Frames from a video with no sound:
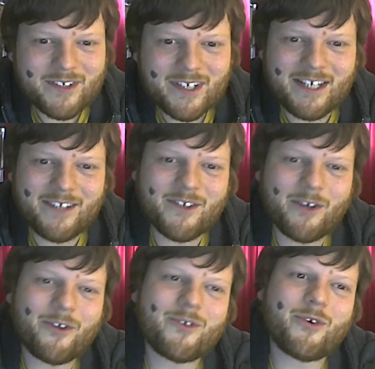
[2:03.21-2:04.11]
he's
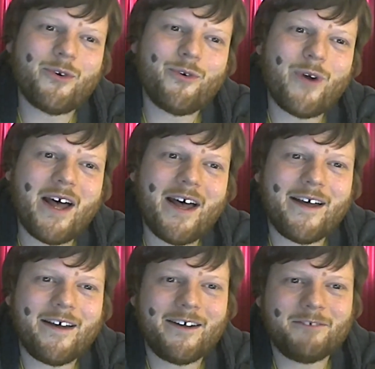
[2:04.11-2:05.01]
also
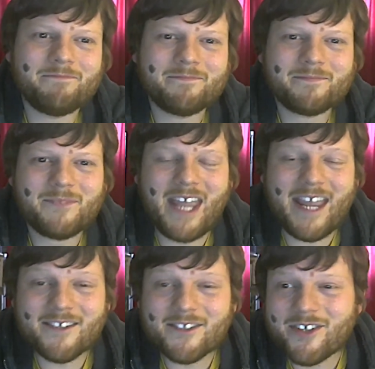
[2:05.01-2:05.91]
an
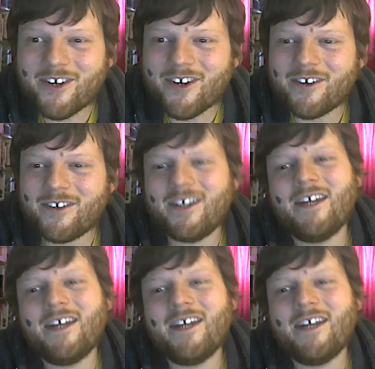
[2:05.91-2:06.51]
editor